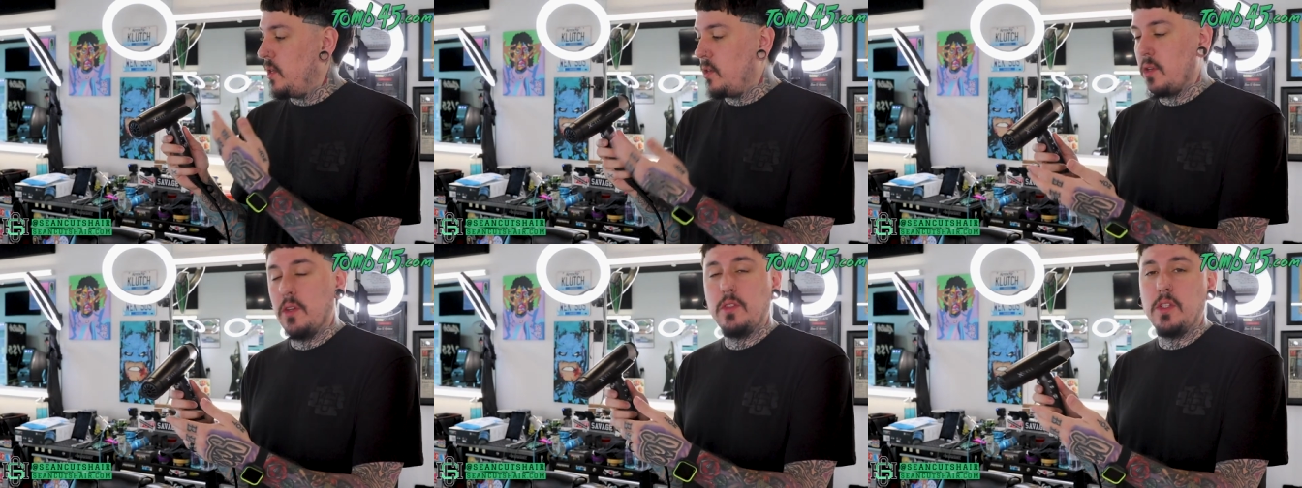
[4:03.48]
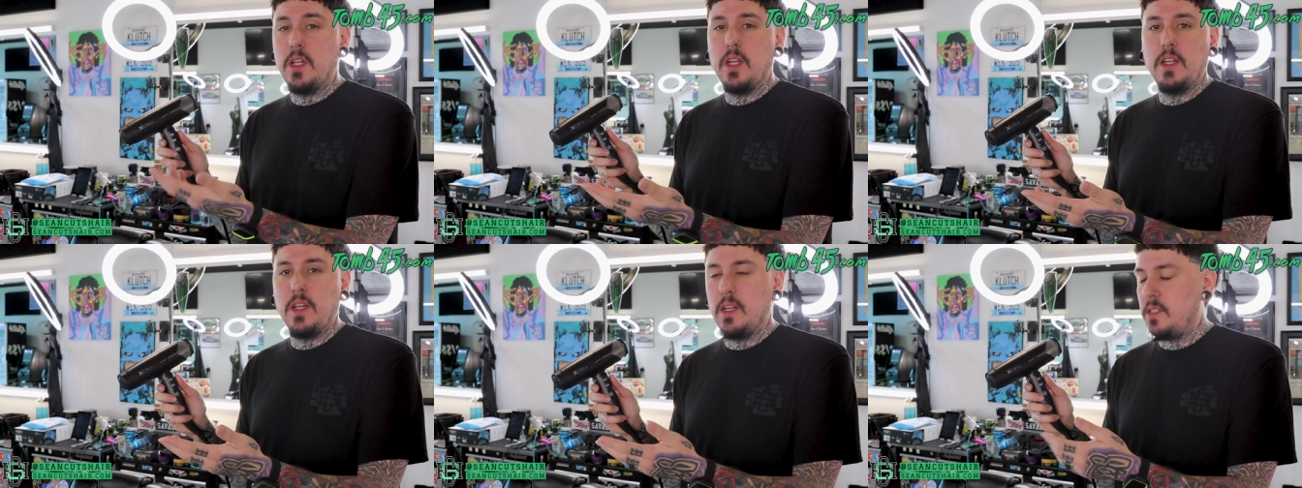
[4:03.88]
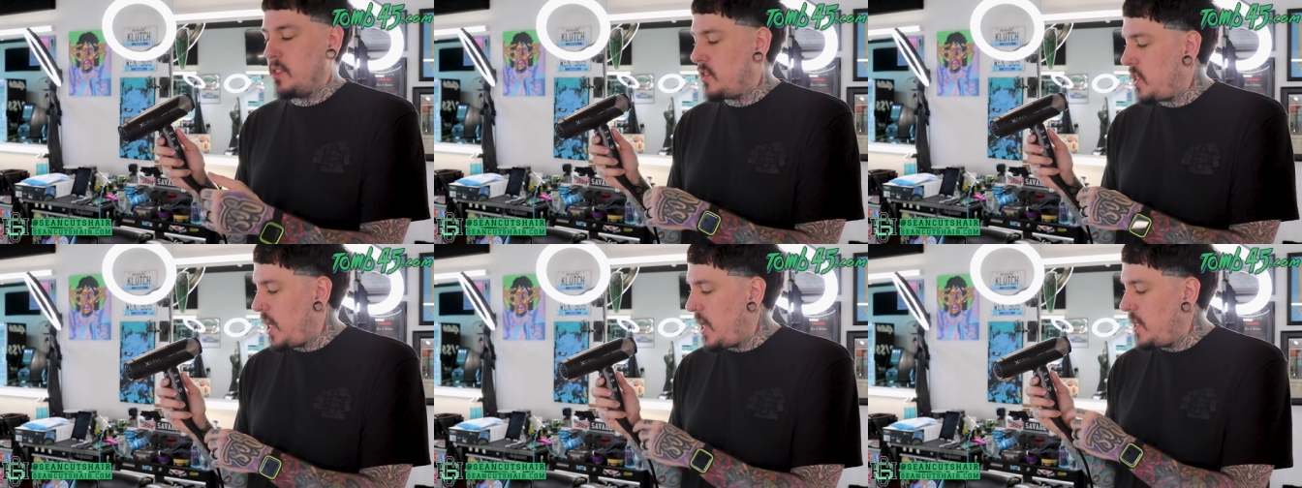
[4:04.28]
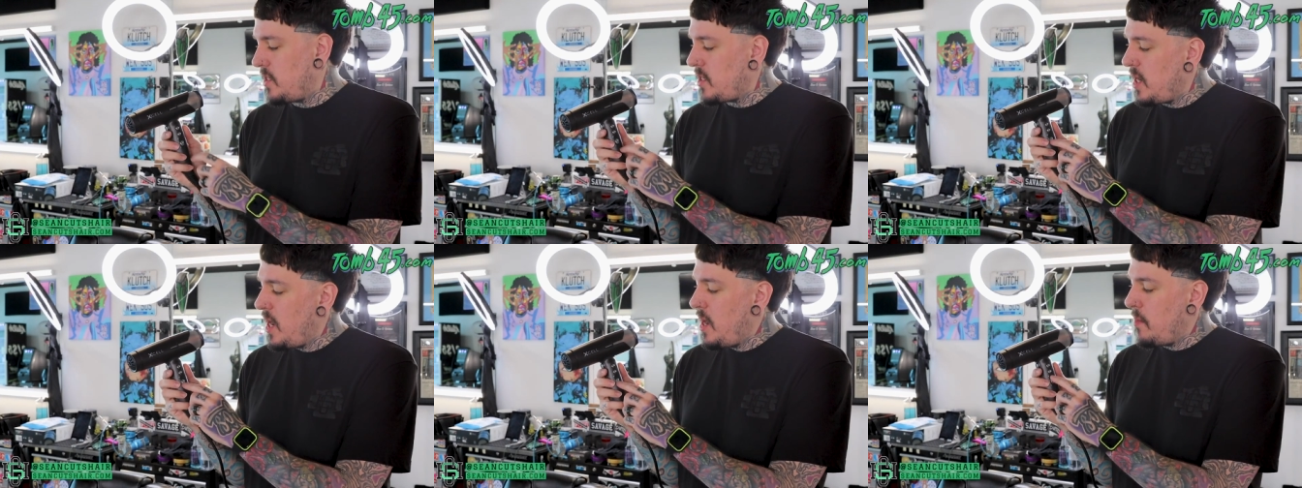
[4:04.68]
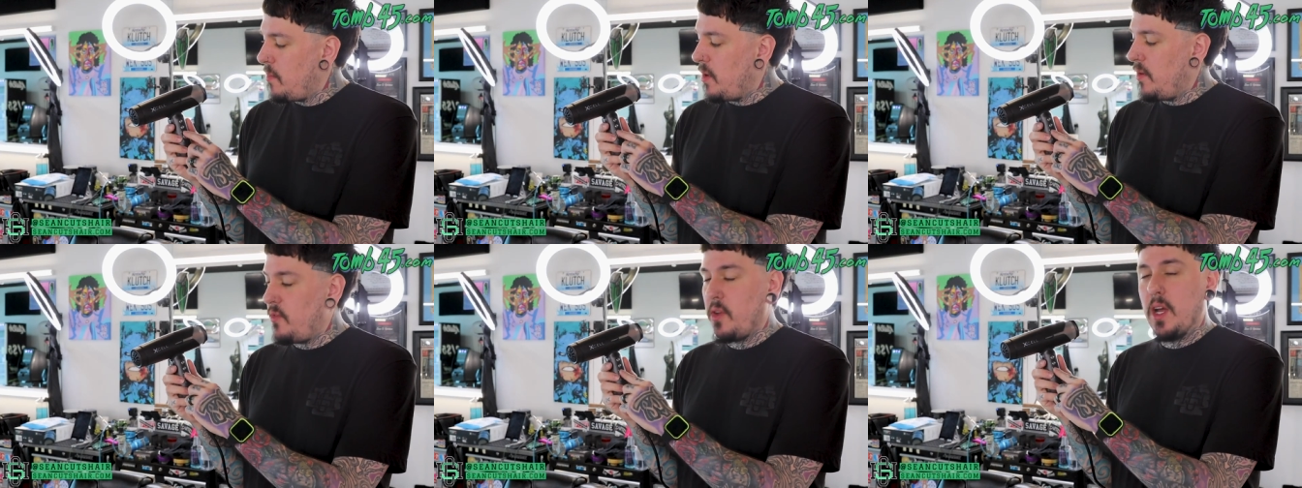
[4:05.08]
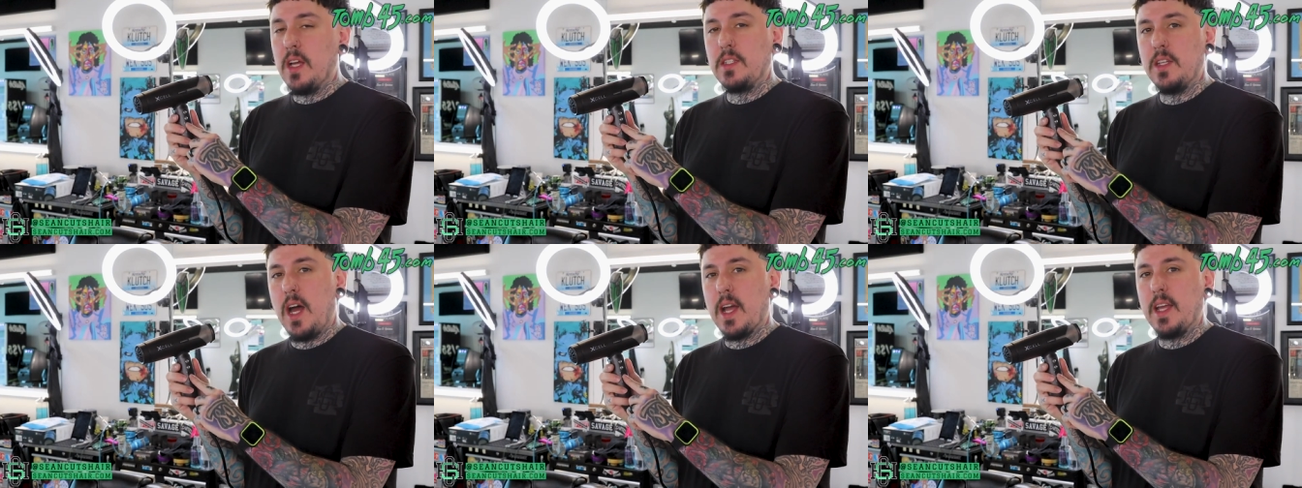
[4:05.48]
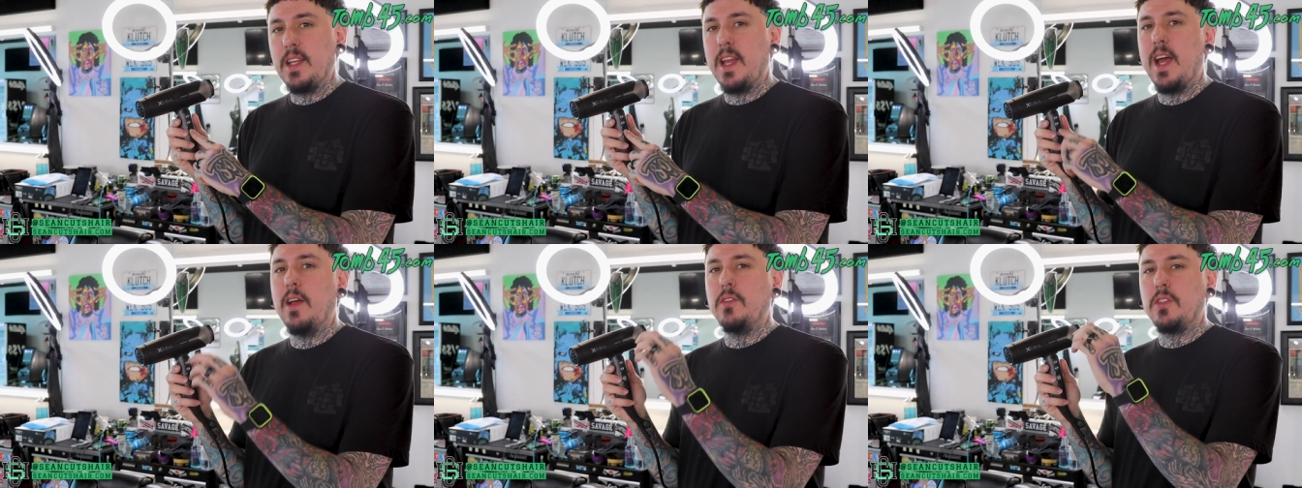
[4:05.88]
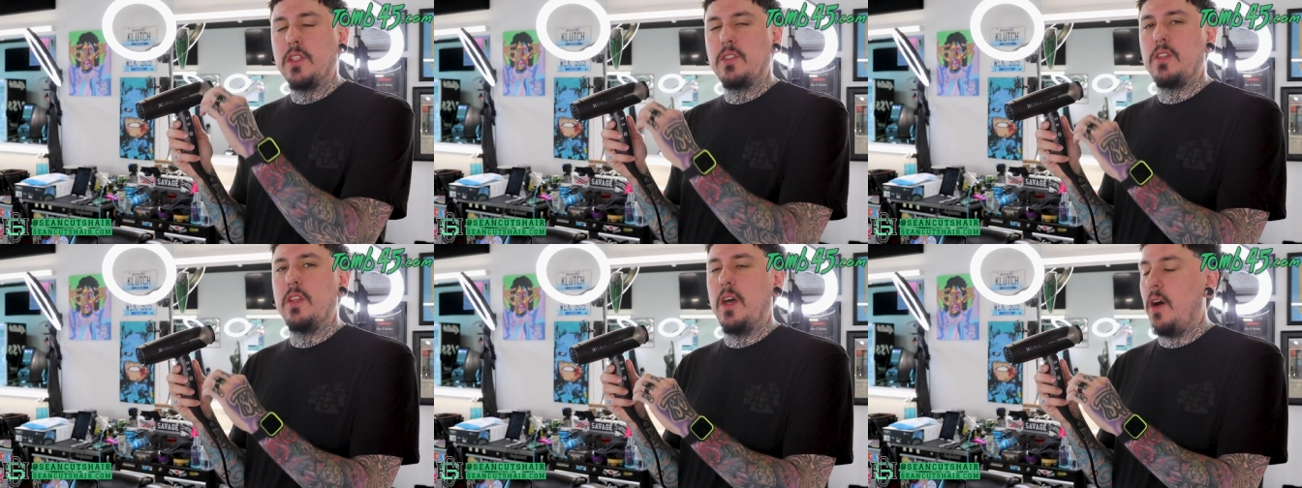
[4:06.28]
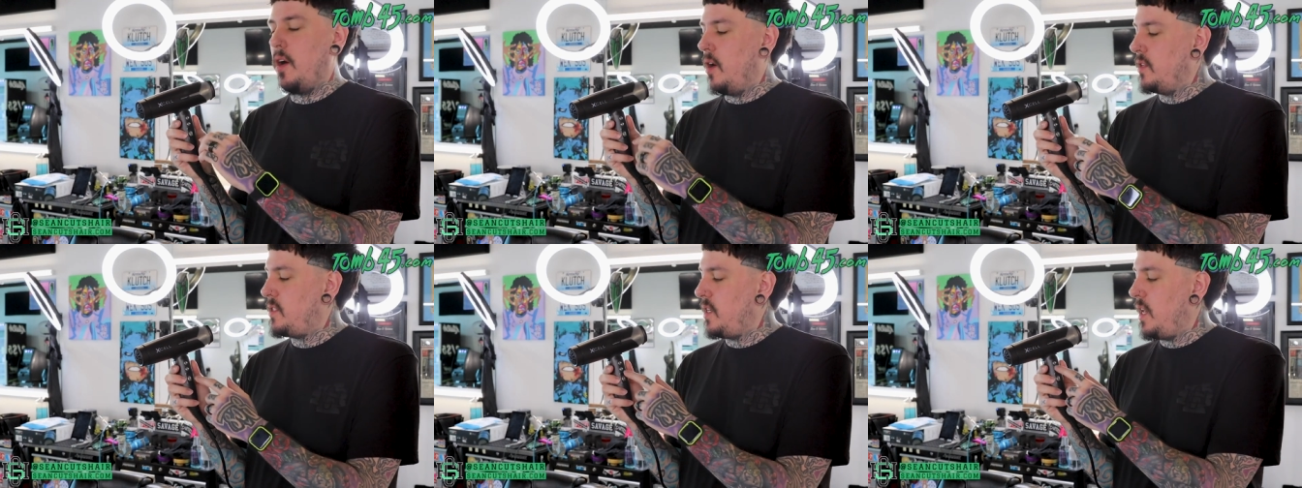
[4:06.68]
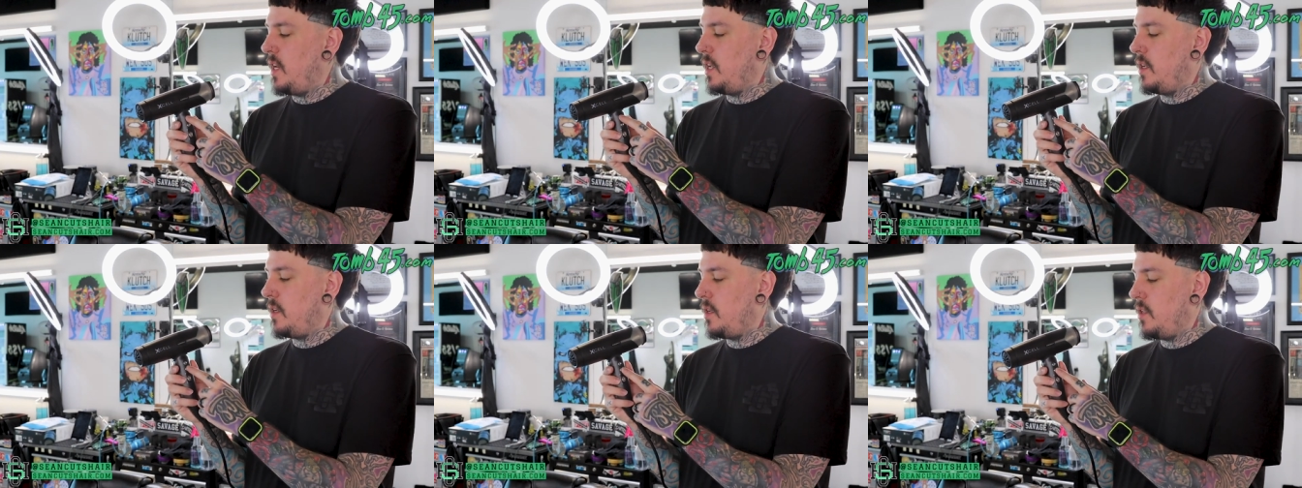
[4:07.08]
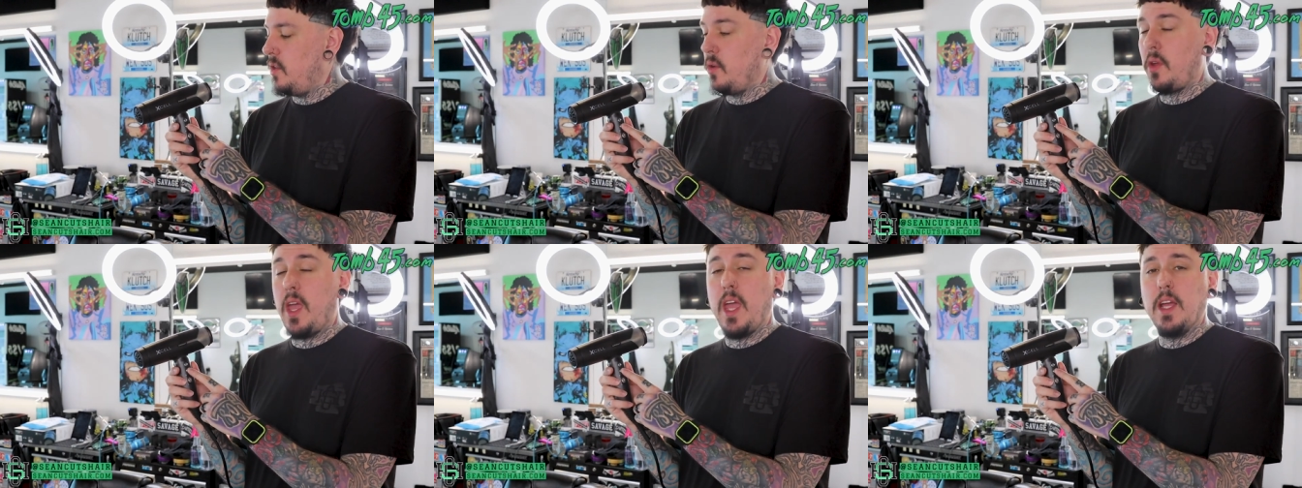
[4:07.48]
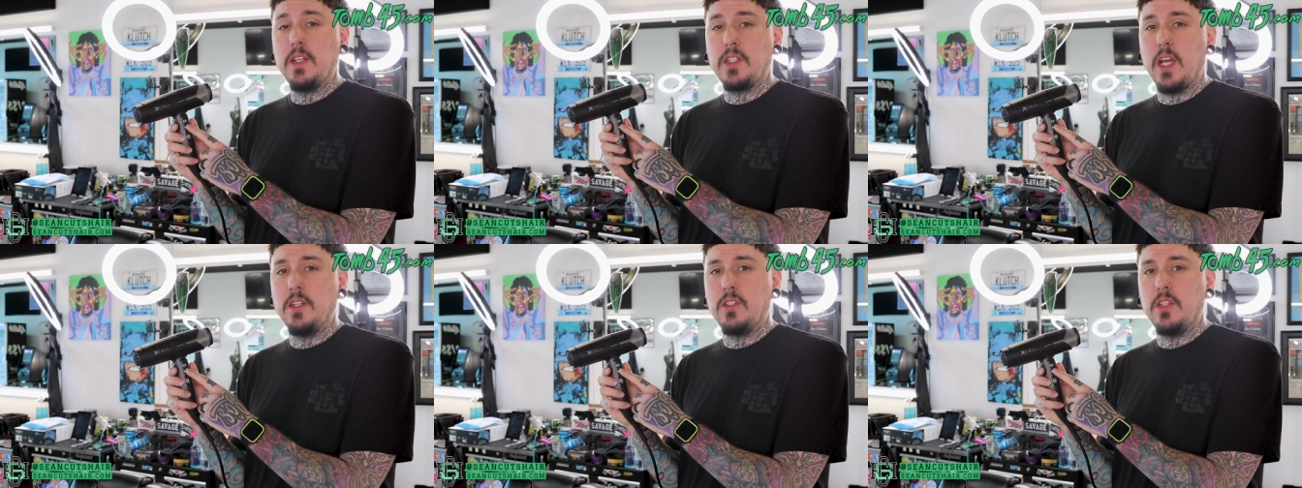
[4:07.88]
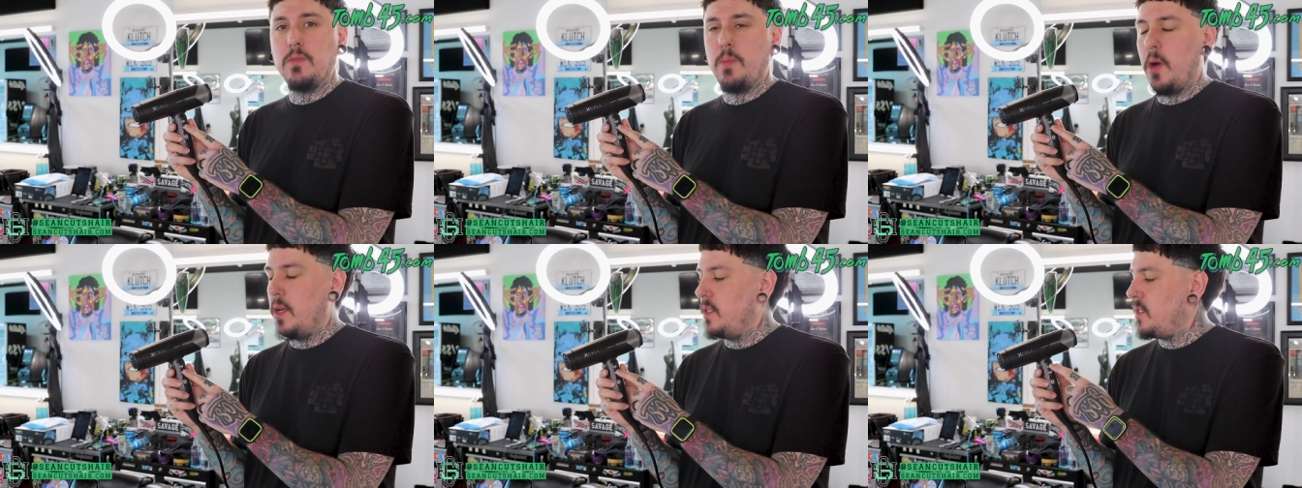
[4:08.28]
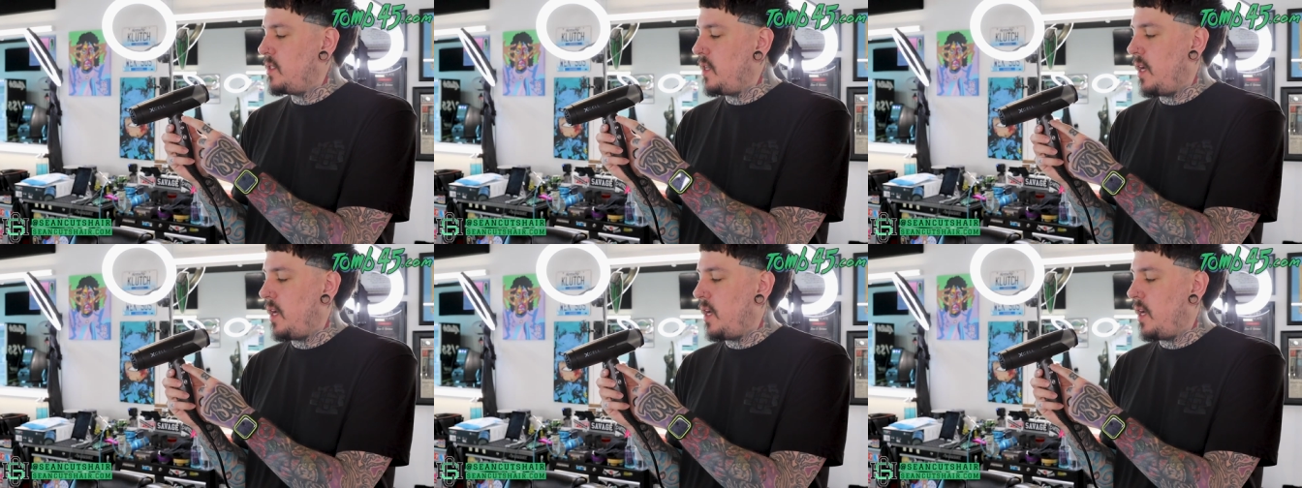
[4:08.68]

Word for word: when you're using it, it doesn't change. But if you guys knock it down just to the on setting, you can change these buttons.